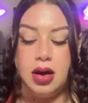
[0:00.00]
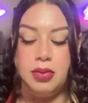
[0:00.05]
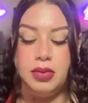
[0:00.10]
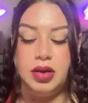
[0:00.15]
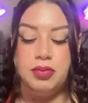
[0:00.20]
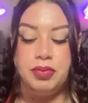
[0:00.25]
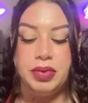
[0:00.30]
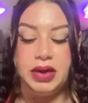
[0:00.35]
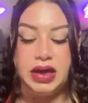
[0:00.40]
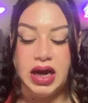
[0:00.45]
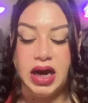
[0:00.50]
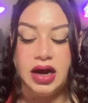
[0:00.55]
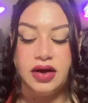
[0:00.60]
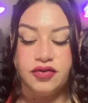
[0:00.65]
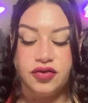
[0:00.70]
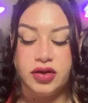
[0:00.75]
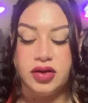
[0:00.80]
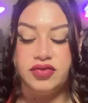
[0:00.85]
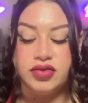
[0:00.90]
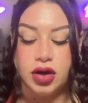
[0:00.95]
Be
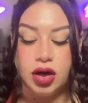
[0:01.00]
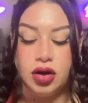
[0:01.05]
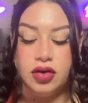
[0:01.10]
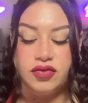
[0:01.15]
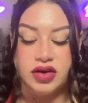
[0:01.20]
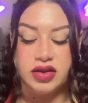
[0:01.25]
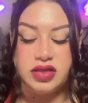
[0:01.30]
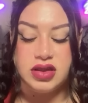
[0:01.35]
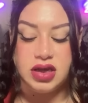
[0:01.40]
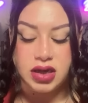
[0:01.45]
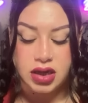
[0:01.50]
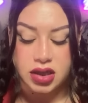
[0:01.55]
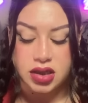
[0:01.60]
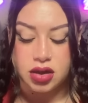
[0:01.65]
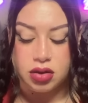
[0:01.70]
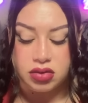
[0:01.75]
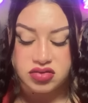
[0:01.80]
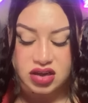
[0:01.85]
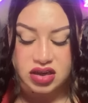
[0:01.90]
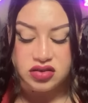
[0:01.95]
careful of the overthinking
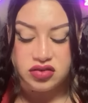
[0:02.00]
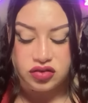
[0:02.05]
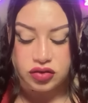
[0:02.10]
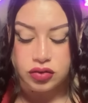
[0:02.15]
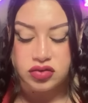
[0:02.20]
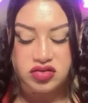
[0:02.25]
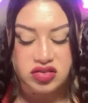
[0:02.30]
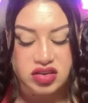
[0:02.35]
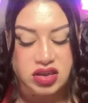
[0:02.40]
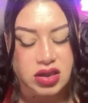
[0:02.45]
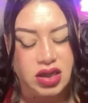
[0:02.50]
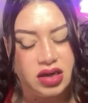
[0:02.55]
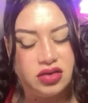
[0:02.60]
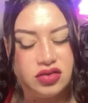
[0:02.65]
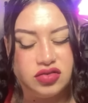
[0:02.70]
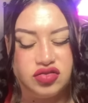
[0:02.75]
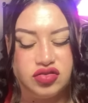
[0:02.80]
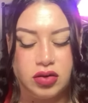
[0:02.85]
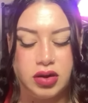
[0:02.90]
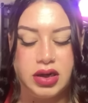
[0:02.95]
though, because I do see
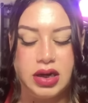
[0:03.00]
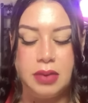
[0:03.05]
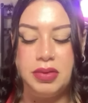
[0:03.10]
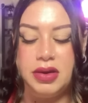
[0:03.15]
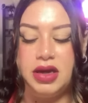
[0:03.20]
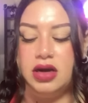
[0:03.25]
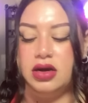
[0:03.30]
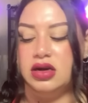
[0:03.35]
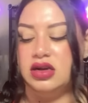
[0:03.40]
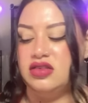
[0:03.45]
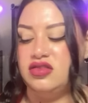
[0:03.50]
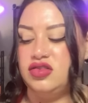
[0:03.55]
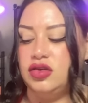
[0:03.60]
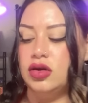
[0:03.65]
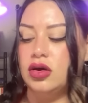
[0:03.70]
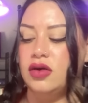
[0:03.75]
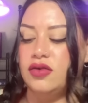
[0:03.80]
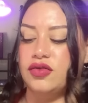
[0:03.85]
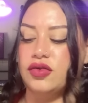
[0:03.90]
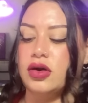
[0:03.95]
that showing up here. It is your
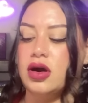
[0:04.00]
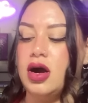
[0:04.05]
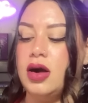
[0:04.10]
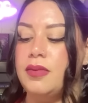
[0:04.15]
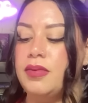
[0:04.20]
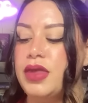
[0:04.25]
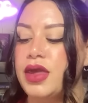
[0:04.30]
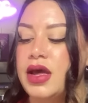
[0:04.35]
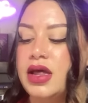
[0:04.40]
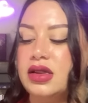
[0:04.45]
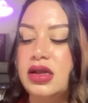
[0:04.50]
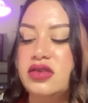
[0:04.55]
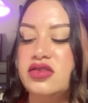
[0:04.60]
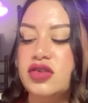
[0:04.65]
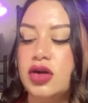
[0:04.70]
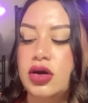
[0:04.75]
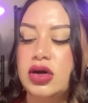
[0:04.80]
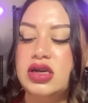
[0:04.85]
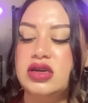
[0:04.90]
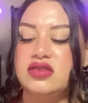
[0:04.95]
overall. Let's
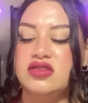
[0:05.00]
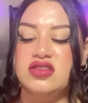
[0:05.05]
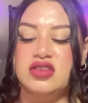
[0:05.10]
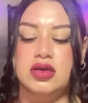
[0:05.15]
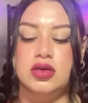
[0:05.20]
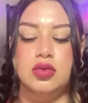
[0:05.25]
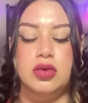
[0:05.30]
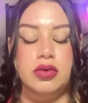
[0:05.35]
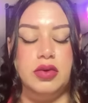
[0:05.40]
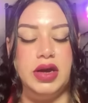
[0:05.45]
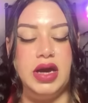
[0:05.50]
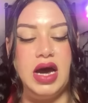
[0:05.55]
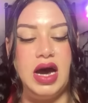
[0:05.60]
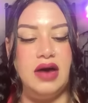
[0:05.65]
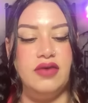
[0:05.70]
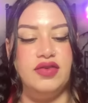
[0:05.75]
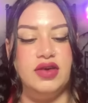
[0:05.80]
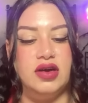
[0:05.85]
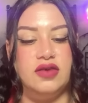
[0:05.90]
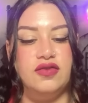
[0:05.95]
go ahead and see what we
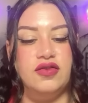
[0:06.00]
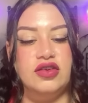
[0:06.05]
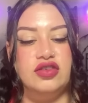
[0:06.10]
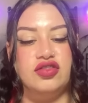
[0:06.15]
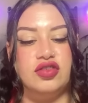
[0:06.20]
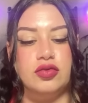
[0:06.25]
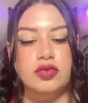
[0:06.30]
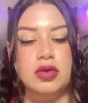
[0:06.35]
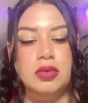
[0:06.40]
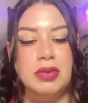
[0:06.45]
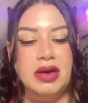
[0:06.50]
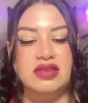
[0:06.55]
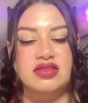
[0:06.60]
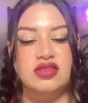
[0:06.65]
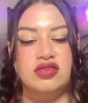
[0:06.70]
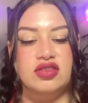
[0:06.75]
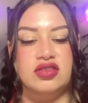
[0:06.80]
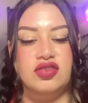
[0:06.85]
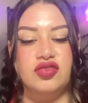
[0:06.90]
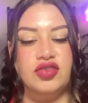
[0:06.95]
have here for general
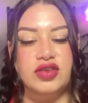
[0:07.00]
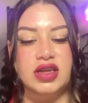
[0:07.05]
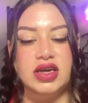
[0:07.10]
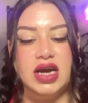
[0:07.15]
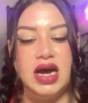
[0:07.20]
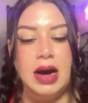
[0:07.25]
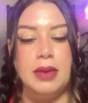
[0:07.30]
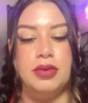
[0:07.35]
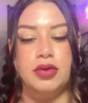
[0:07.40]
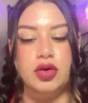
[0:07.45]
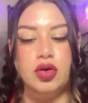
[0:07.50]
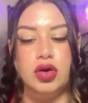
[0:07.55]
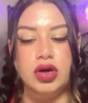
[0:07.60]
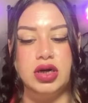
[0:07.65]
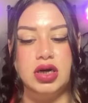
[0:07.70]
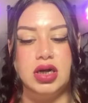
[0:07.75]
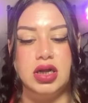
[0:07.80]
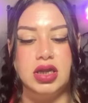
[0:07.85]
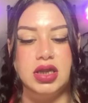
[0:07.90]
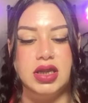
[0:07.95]
messages for the
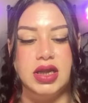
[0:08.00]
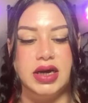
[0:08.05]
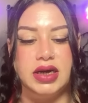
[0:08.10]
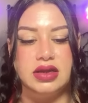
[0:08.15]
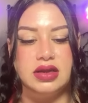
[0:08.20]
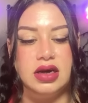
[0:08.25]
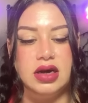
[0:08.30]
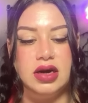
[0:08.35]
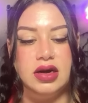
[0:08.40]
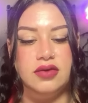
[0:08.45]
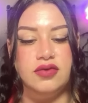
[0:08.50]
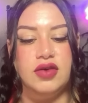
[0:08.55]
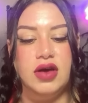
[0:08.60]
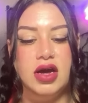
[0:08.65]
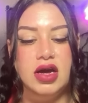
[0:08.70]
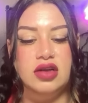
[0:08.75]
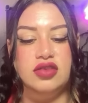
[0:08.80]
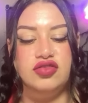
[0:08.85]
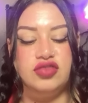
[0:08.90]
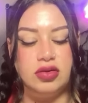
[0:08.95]
Capricorn Collective.
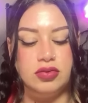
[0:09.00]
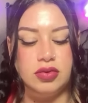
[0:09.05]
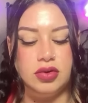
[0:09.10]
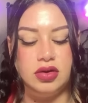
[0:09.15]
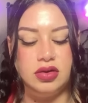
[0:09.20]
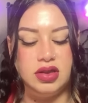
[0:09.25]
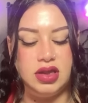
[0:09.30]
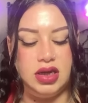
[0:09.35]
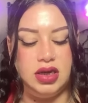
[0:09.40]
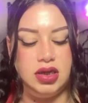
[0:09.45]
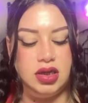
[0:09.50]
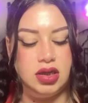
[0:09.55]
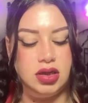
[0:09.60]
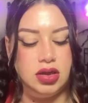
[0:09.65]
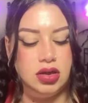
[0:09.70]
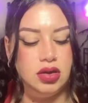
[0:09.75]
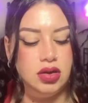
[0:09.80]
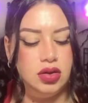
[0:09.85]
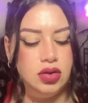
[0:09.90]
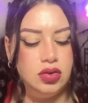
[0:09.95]
General, thank
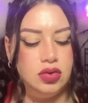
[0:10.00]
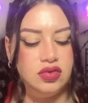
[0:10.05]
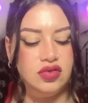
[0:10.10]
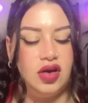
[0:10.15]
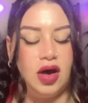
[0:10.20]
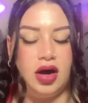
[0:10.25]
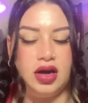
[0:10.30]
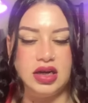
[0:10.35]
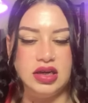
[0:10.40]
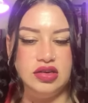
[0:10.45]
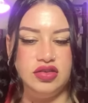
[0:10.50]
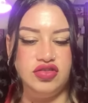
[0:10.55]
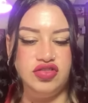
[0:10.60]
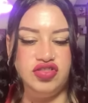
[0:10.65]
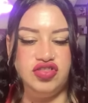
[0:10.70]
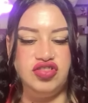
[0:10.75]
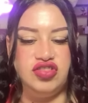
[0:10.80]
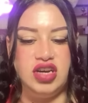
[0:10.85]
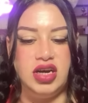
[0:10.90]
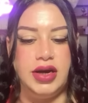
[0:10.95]
you. Talking
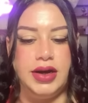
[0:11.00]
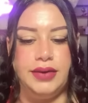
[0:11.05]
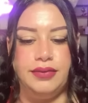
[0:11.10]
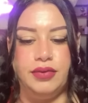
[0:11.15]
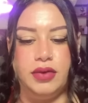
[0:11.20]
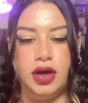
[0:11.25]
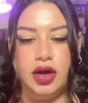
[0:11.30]
shit.